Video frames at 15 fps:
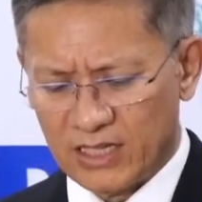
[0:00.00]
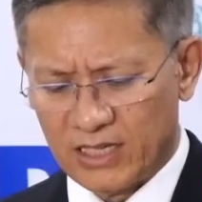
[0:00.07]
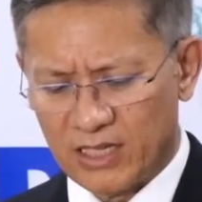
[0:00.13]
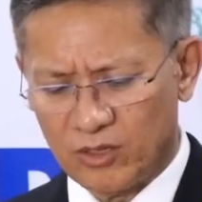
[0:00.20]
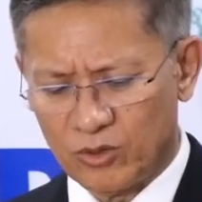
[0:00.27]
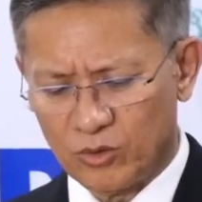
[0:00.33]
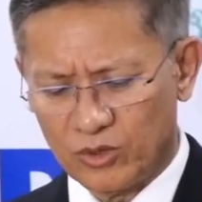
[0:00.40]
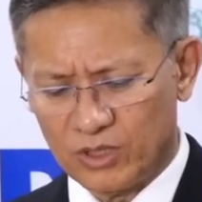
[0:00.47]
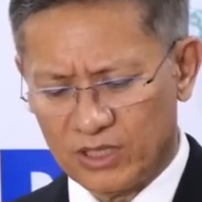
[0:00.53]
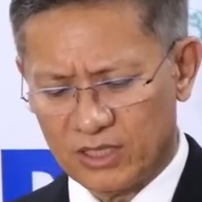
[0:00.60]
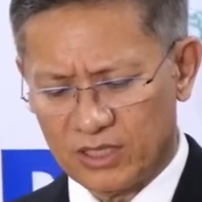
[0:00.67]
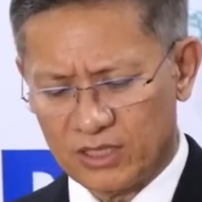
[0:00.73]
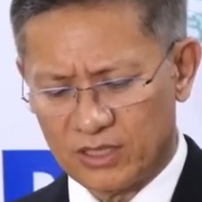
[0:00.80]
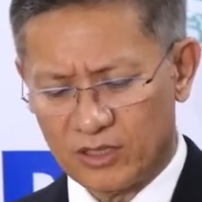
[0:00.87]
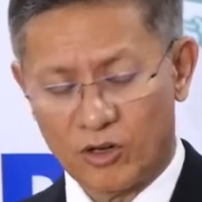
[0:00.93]
Now,
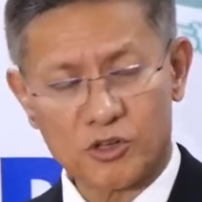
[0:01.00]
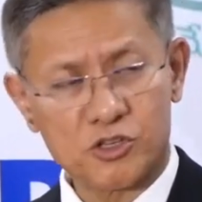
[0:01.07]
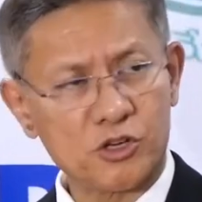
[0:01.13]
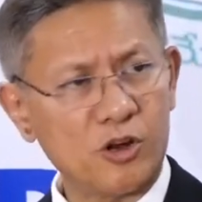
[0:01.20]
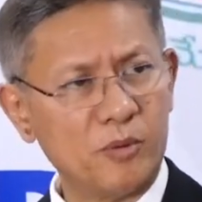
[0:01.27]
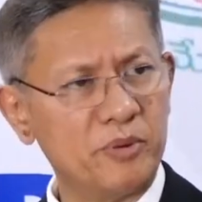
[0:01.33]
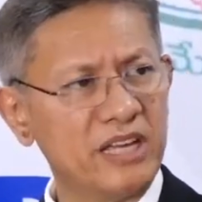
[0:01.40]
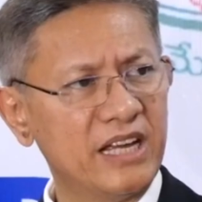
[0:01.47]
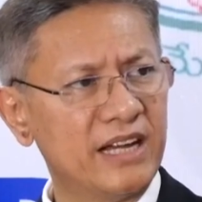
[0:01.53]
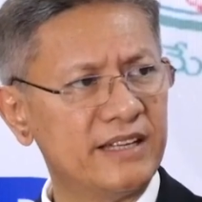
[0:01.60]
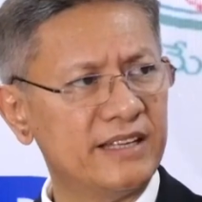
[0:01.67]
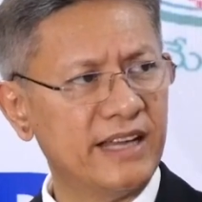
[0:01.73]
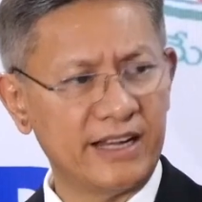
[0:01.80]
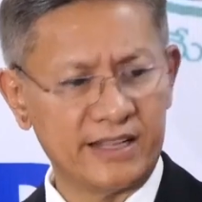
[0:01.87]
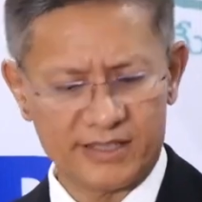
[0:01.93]
not stopping
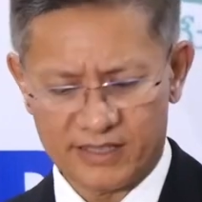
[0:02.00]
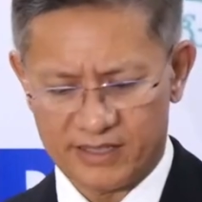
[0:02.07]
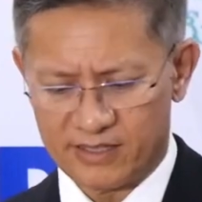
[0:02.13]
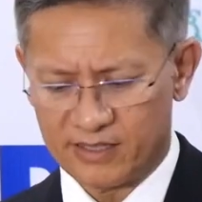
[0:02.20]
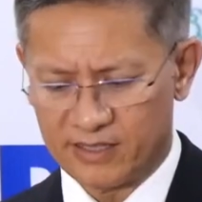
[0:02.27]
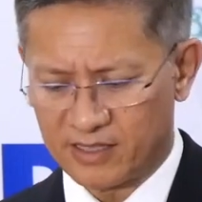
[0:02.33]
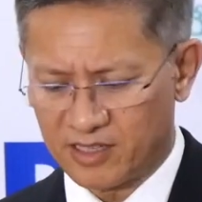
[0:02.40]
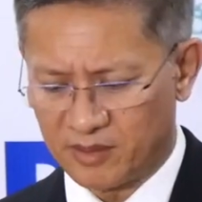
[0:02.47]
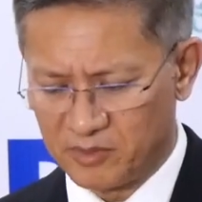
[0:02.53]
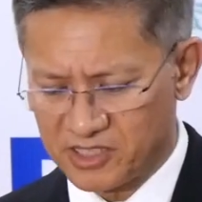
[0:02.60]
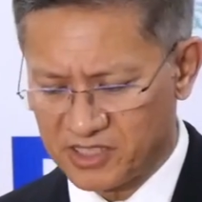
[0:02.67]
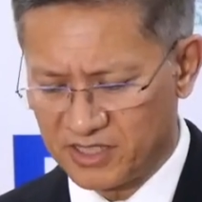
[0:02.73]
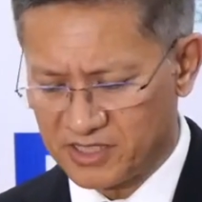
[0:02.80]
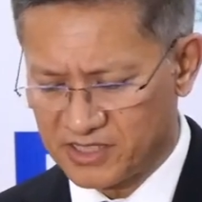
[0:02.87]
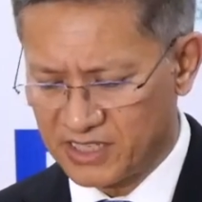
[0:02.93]
at that, the
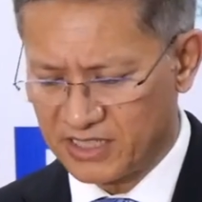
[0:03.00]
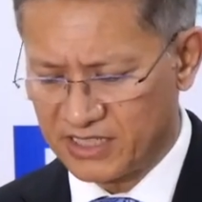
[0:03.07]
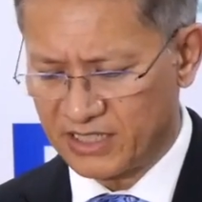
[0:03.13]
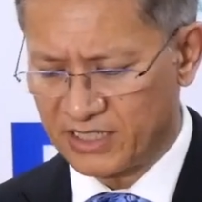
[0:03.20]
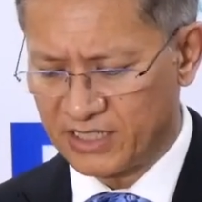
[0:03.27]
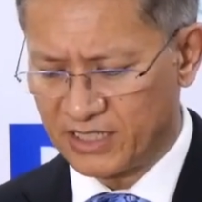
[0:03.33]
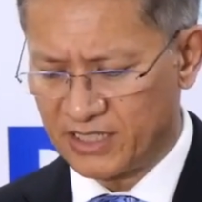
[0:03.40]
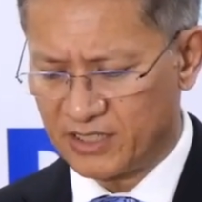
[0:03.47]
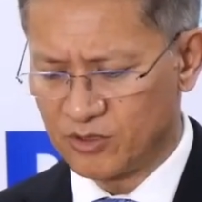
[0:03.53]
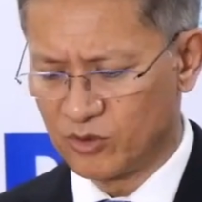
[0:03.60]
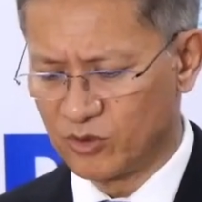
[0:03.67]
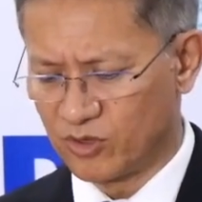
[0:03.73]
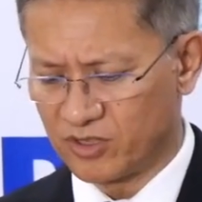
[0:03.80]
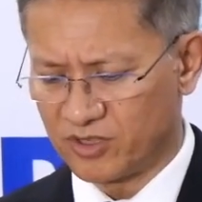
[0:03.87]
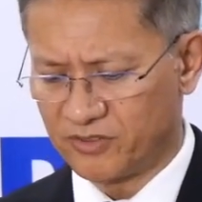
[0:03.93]
Commission is getting ready to
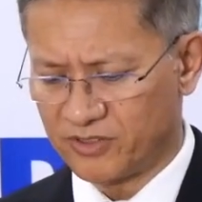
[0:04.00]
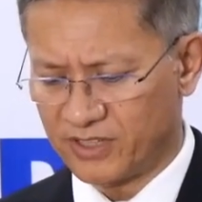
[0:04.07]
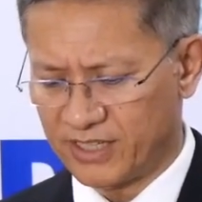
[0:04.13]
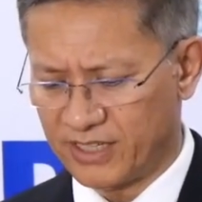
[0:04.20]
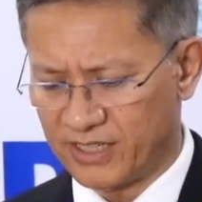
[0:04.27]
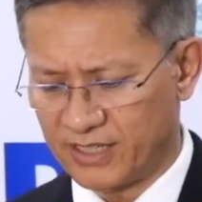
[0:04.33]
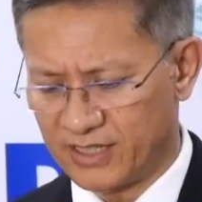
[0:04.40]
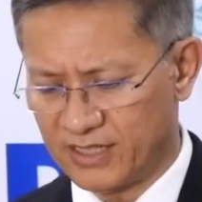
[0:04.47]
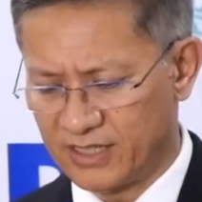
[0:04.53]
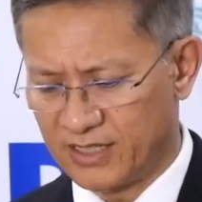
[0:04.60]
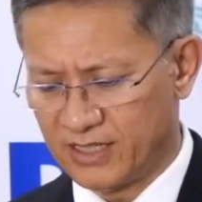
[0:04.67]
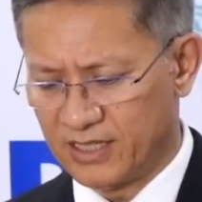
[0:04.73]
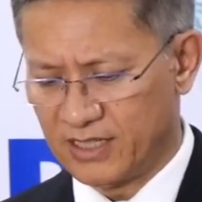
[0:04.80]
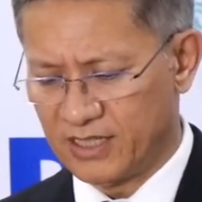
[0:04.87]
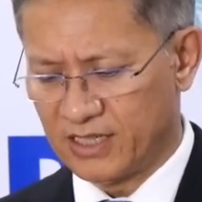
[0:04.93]
notify
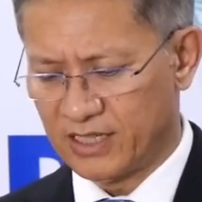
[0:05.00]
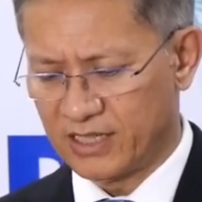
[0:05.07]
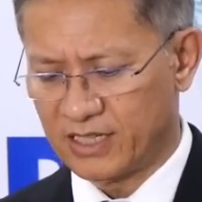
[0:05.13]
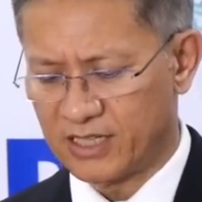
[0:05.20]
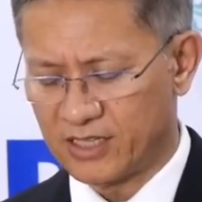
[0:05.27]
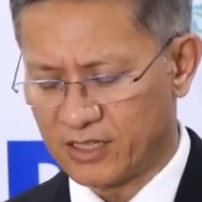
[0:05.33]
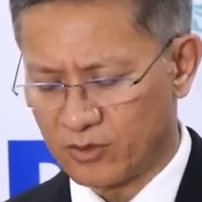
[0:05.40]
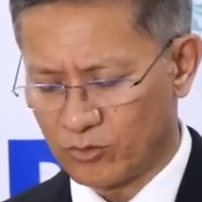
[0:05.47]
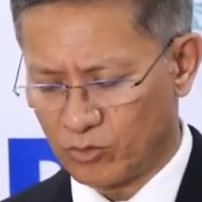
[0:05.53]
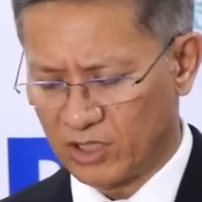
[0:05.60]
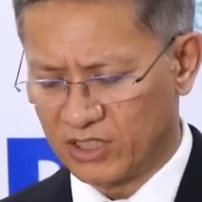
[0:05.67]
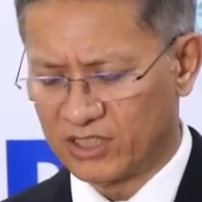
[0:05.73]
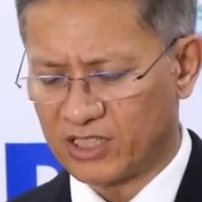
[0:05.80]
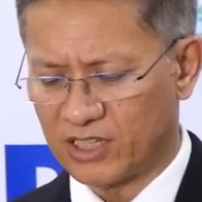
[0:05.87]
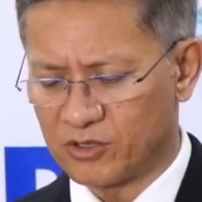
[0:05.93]
another
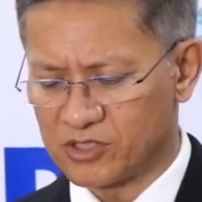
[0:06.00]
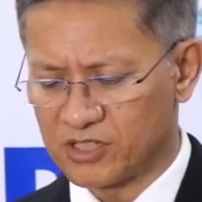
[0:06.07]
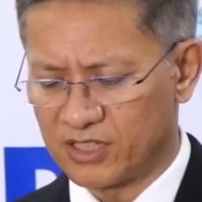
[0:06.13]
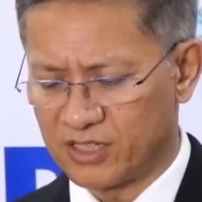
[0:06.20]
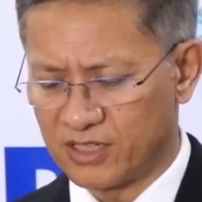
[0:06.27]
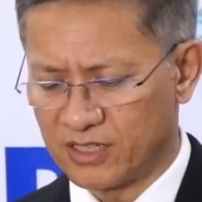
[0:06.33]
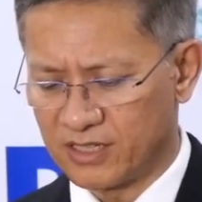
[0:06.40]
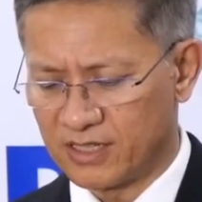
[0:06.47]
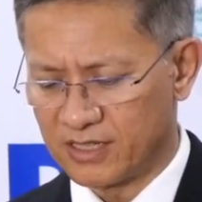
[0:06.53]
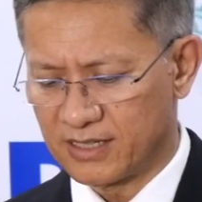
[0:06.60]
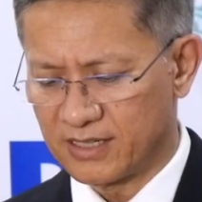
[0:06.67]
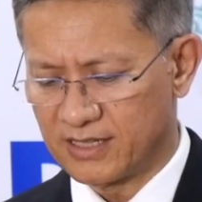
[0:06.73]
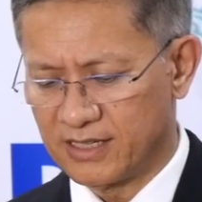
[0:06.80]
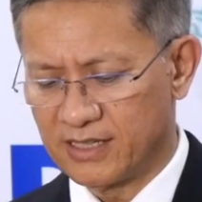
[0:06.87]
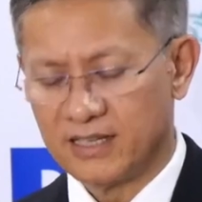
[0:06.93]

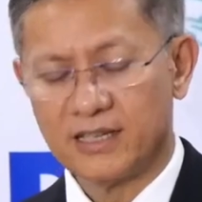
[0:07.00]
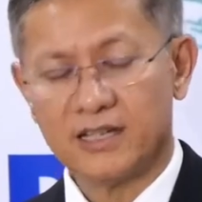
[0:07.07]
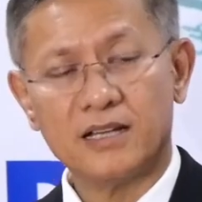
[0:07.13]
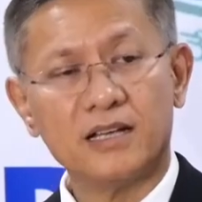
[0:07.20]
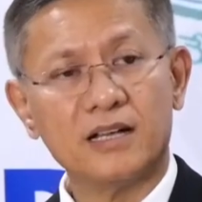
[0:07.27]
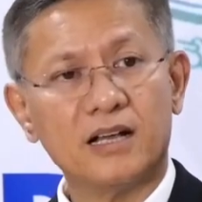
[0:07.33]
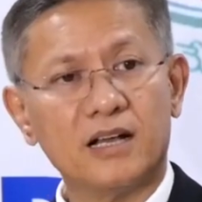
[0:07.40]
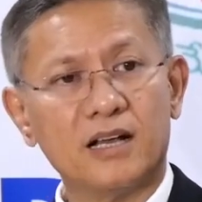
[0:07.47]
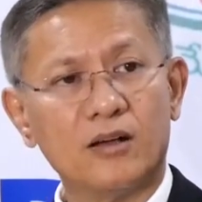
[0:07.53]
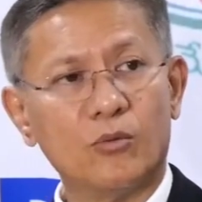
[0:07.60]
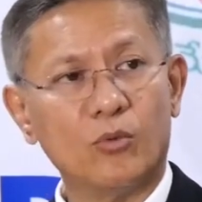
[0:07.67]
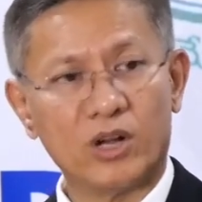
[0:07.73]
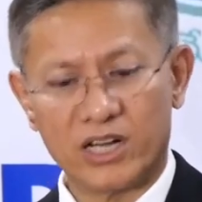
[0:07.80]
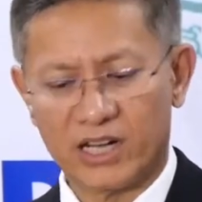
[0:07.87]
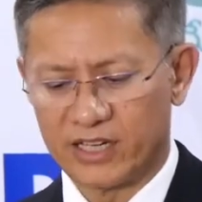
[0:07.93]

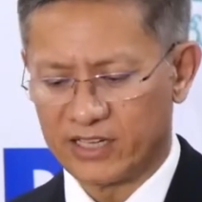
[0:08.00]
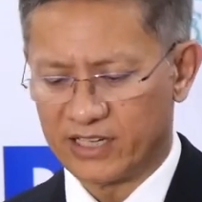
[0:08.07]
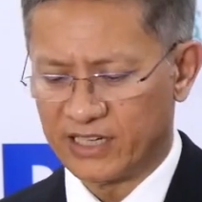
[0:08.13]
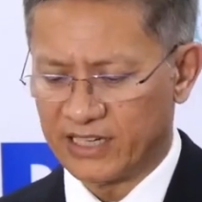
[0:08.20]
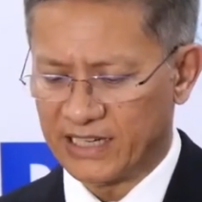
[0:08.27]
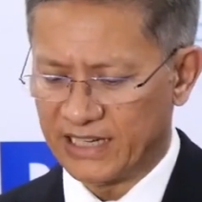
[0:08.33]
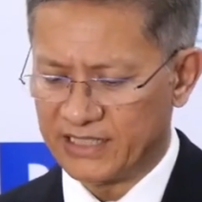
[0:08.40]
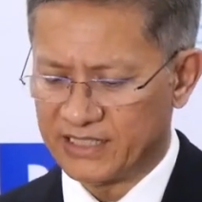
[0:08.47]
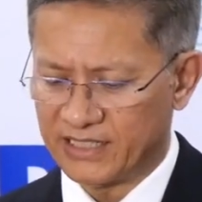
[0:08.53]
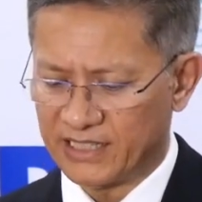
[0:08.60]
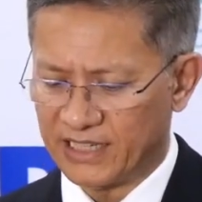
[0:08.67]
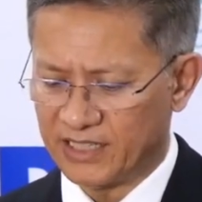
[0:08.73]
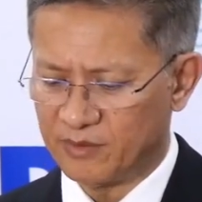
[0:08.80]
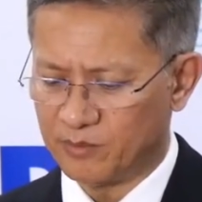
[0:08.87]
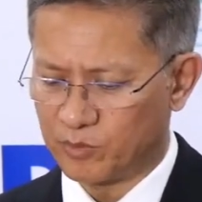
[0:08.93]

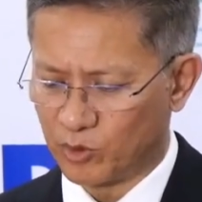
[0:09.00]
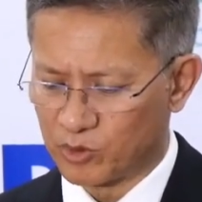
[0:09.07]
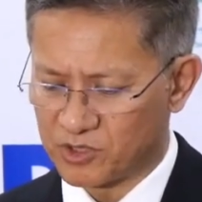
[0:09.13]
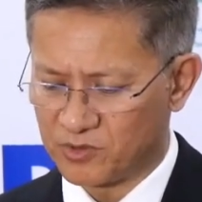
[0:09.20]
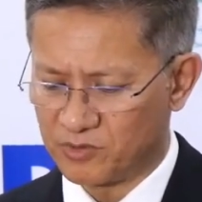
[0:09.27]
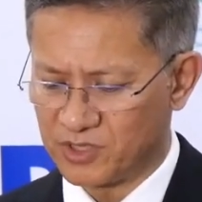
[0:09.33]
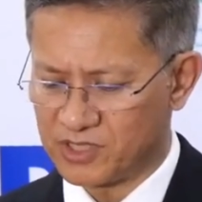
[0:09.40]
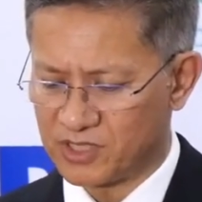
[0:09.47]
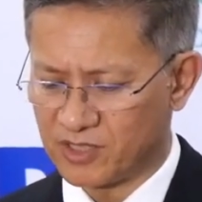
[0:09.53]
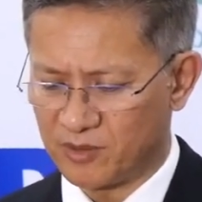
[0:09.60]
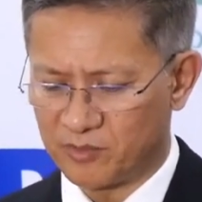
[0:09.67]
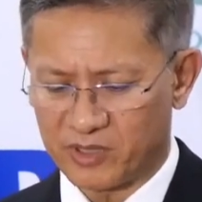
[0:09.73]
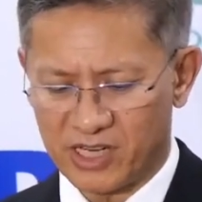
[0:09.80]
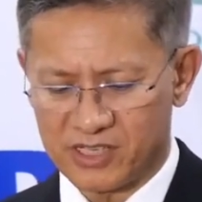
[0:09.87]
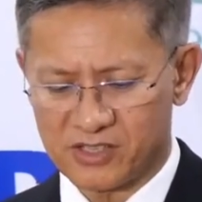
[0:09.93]
1,199 posts, which
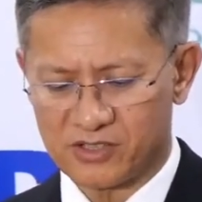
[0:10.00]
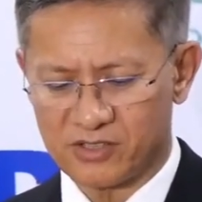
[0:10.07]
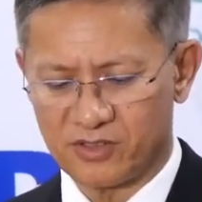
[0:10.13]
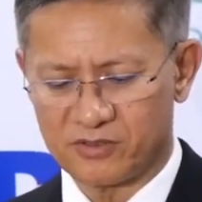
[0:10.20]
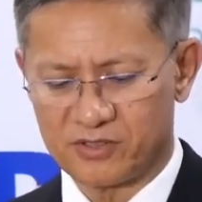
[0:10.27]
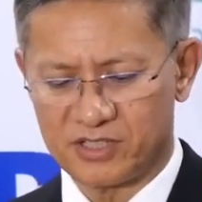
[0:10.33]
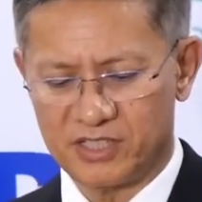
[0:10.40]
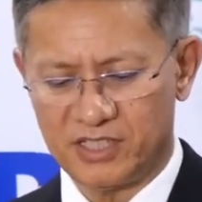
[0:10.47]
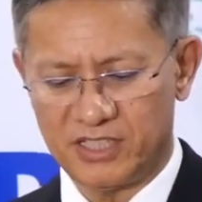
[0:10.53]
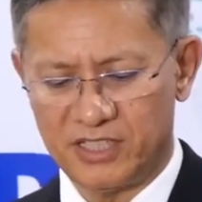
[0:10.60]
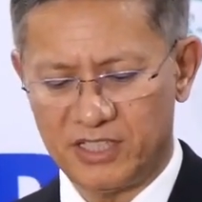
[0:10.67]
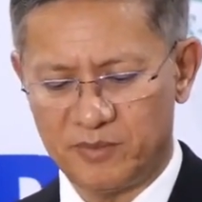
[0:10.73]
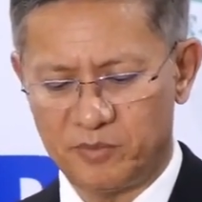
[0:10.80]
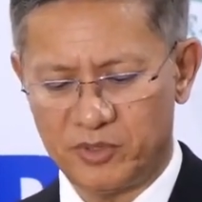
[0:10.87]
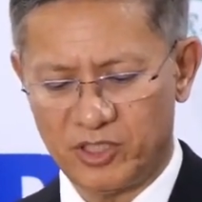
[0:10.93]
comprises of
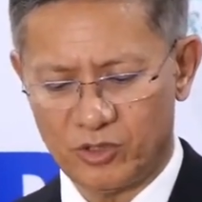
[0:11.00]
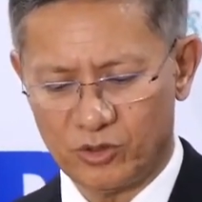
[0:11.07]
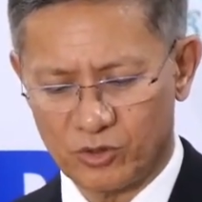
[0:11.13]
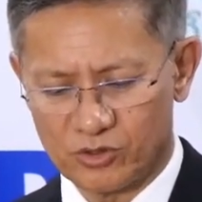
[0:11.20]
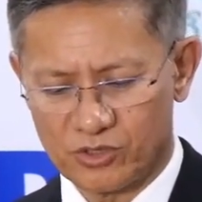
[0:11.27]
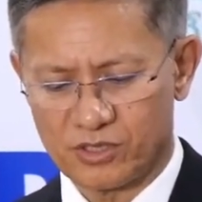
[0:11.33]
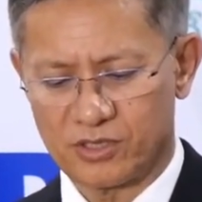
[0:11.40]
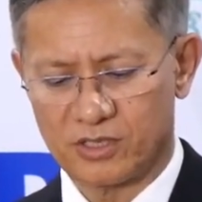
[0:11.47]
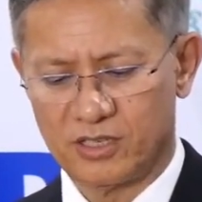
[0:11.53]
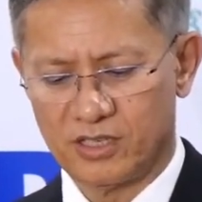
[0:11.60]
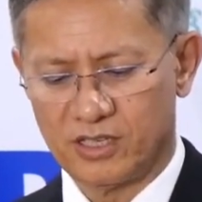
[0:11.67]
CDPOs,